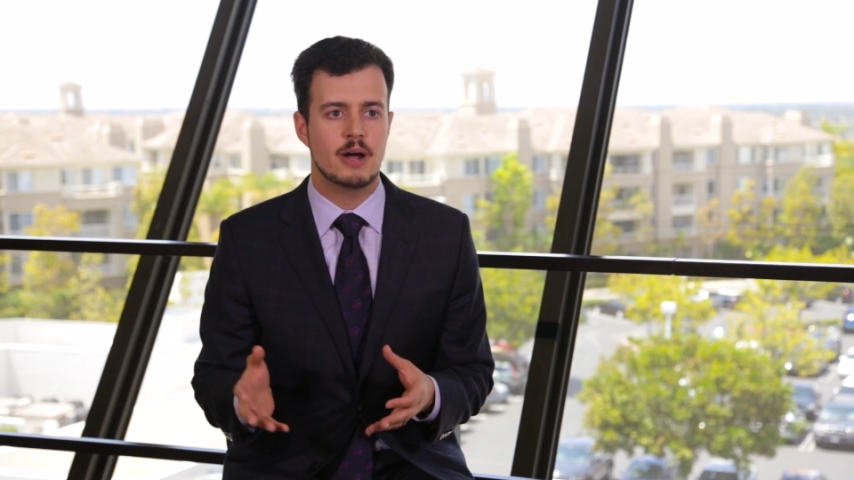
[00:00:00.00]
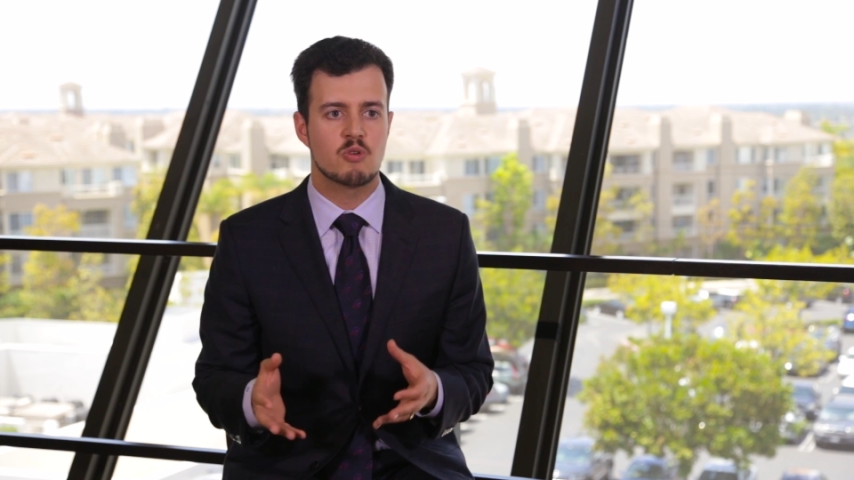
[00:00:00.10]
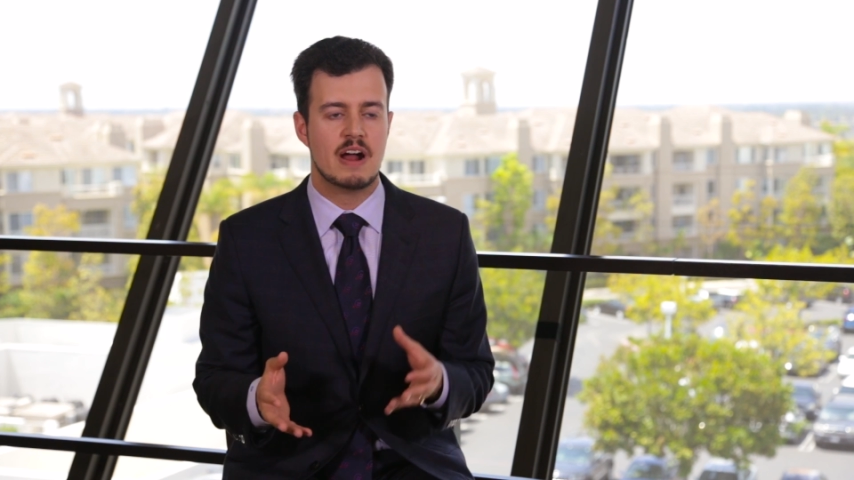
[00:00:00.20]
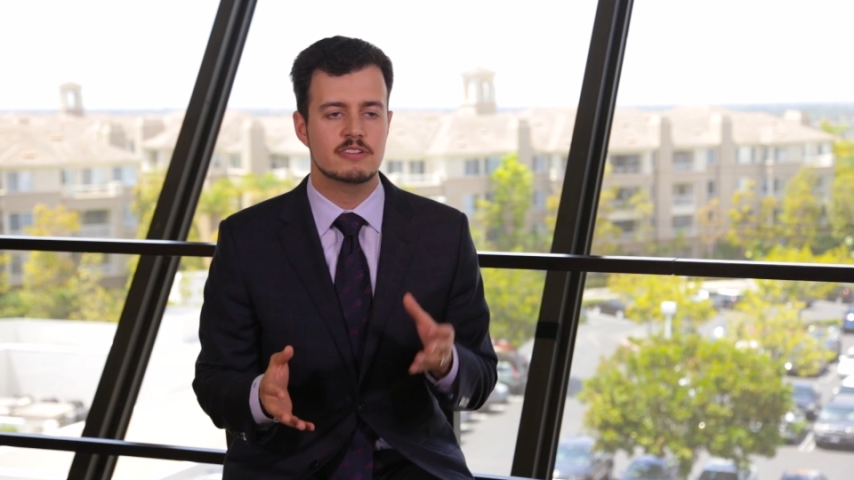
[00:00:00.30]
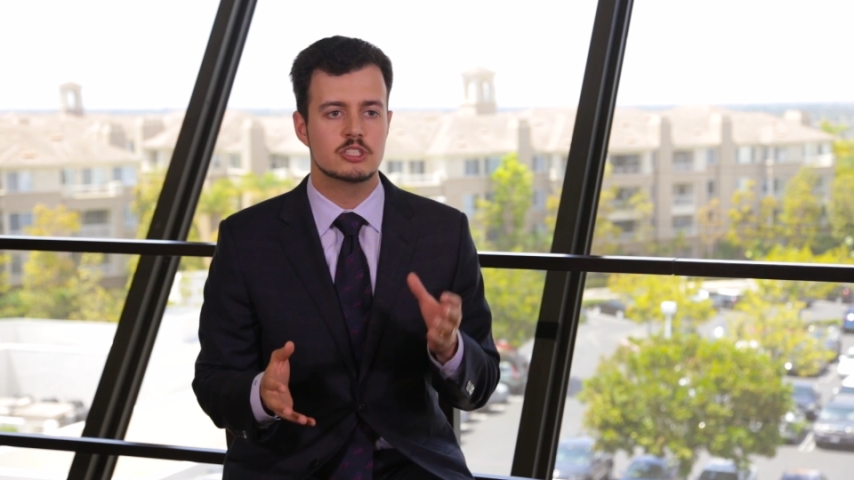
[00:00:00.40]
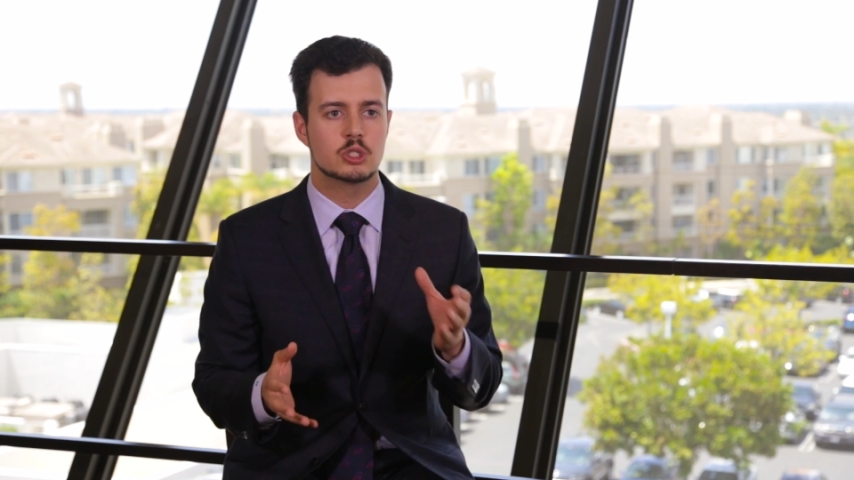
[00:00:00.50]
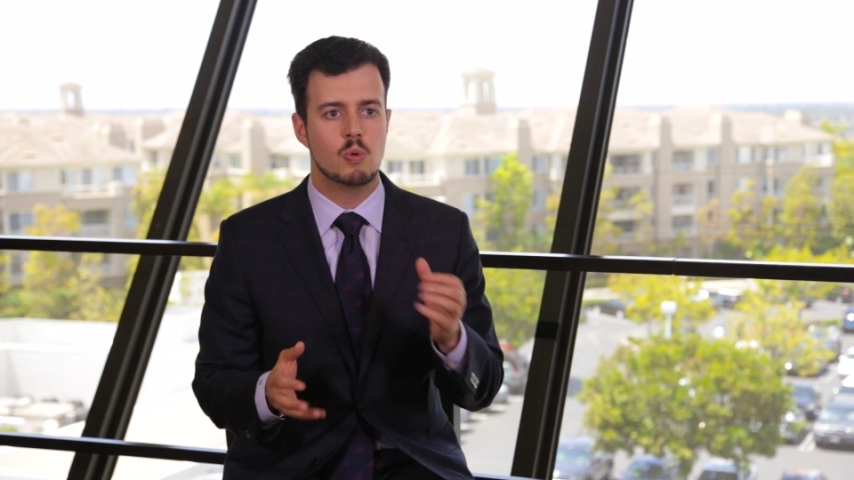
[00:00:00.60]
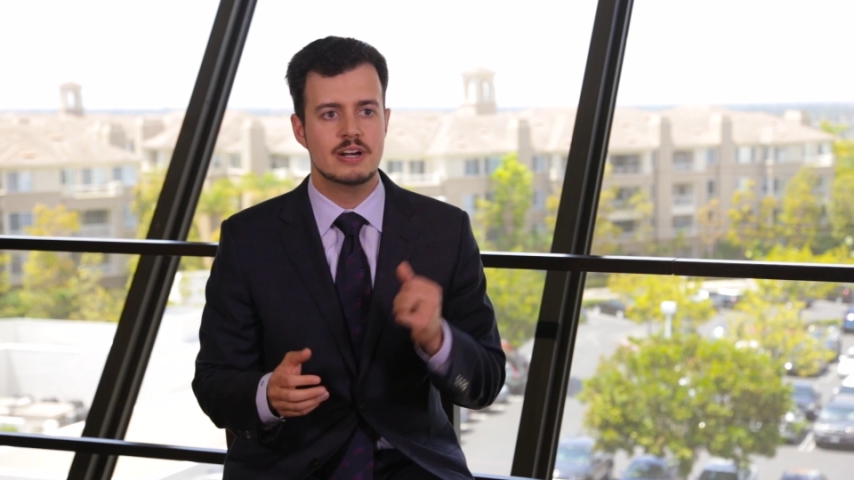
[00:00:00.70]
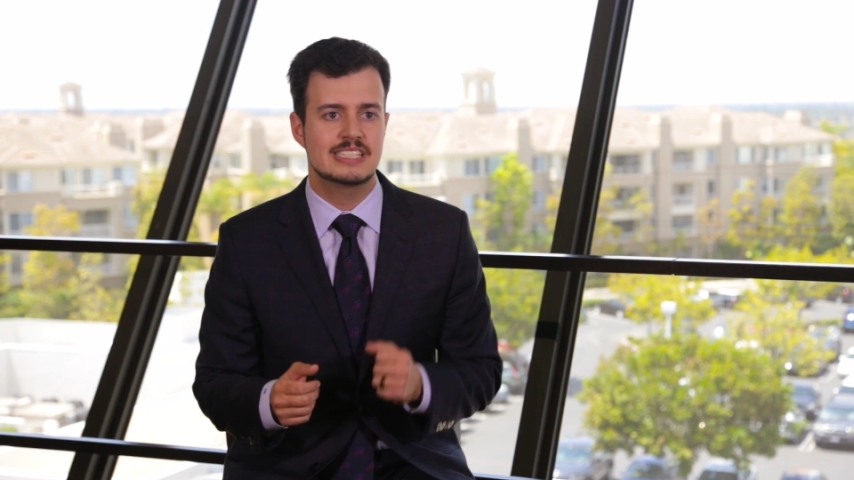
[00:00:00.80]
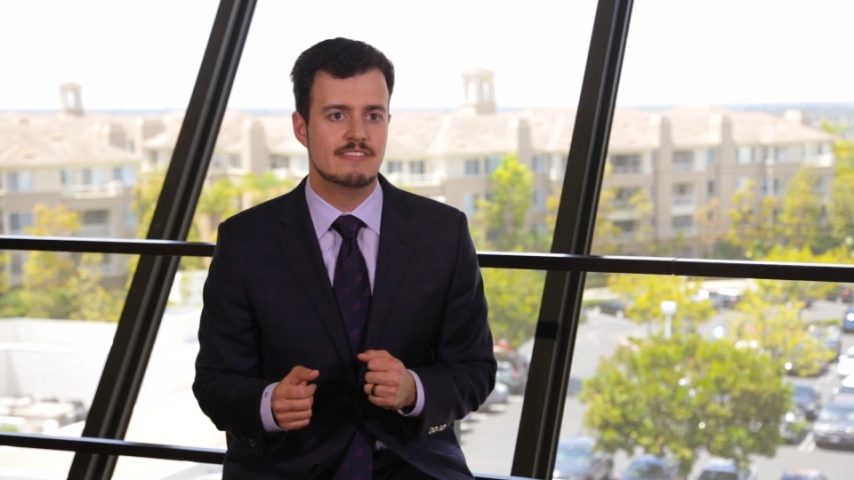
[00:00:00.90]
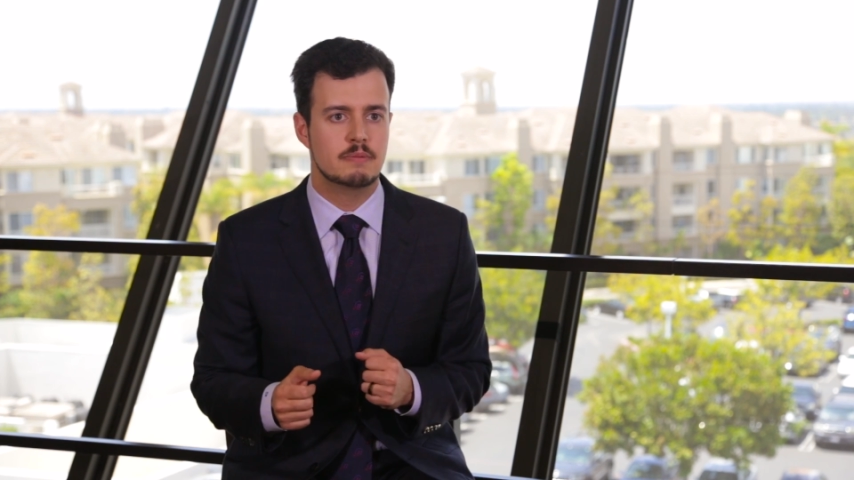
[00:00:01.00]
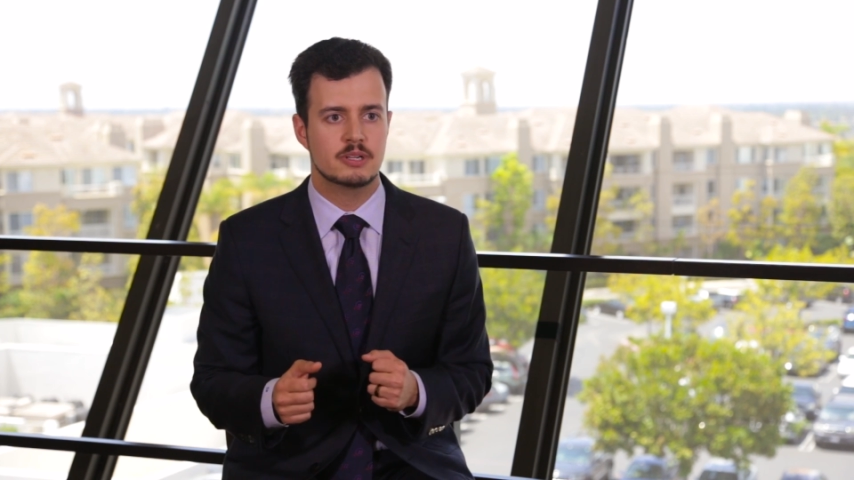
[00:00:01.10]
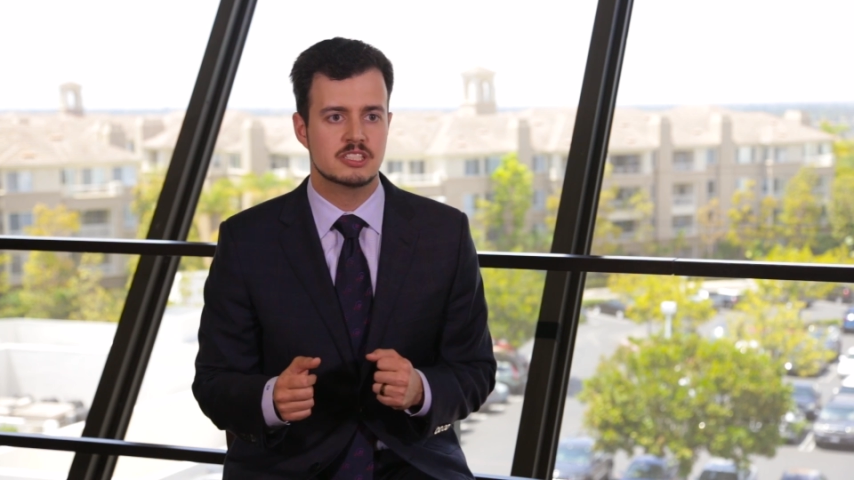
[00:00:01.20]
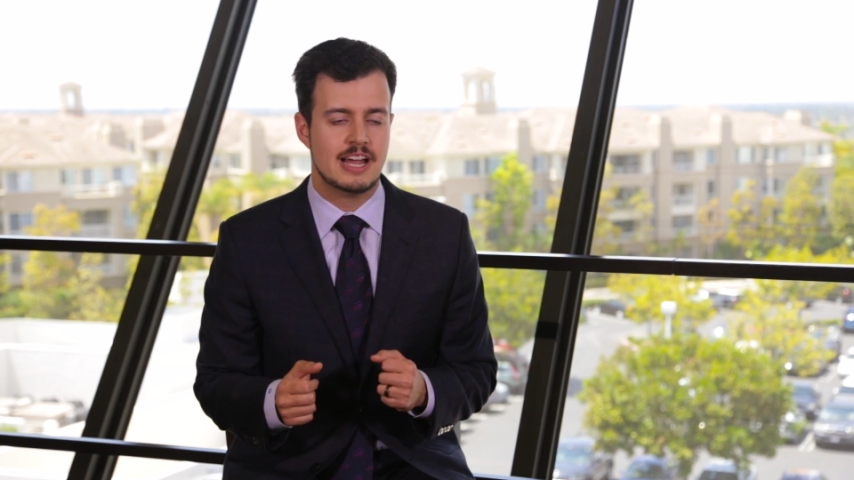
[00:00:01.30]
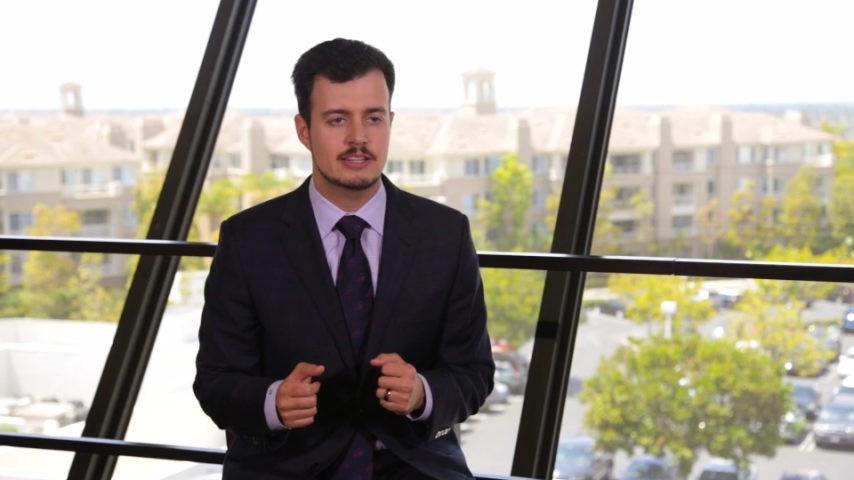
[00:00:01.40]
by roughly
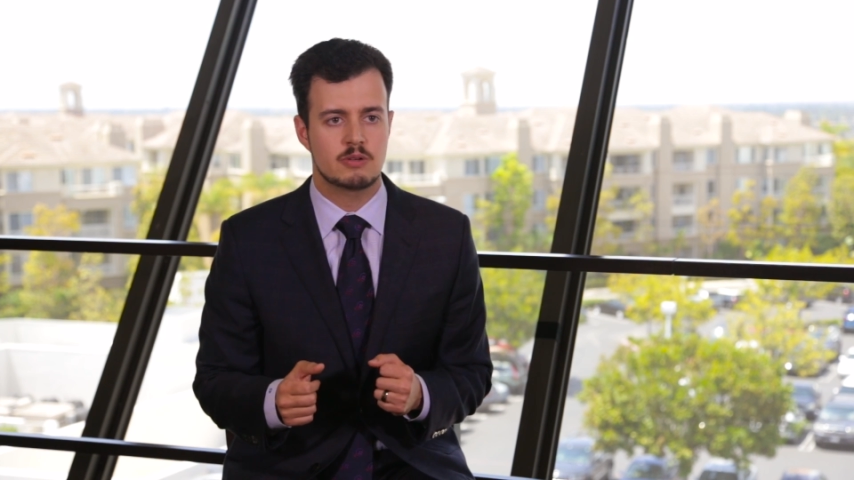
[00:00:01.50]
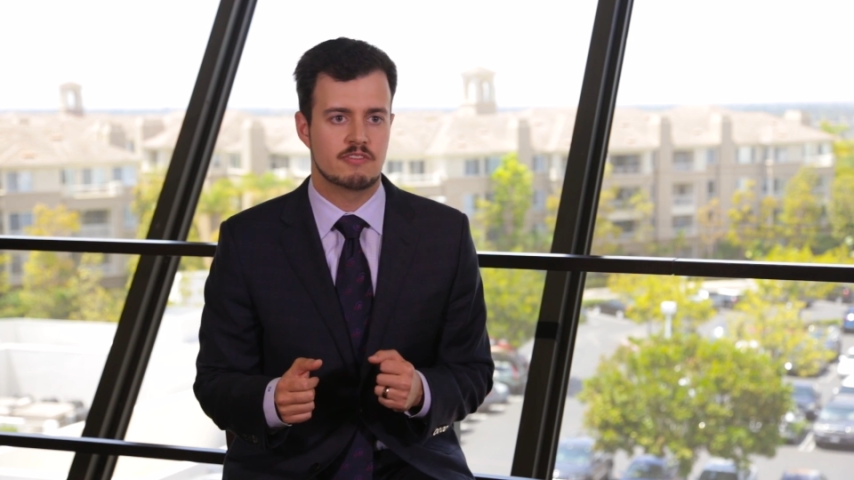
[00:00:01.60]
27%